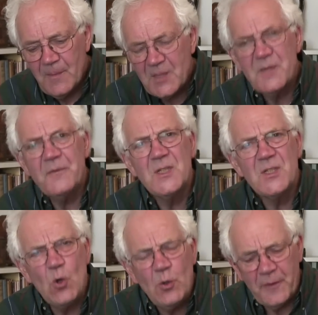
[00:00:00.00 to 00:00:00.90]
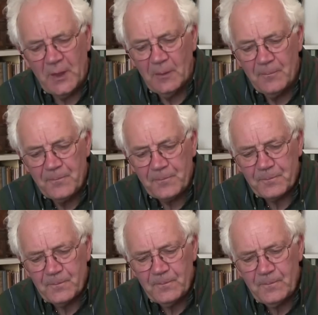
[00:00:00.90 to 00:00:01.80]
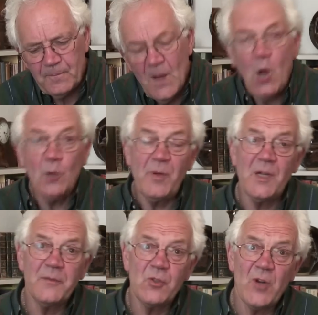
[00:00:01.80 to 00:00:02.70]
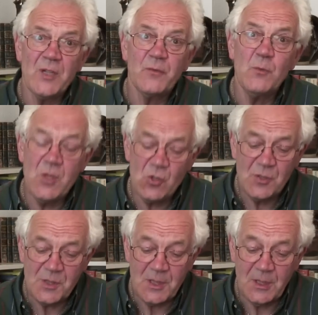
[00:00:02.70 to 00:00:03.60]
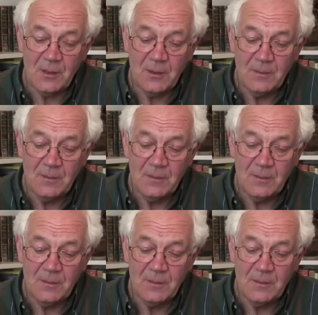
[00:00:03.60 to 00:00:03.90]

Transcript: as if dissolving of a transformation scene.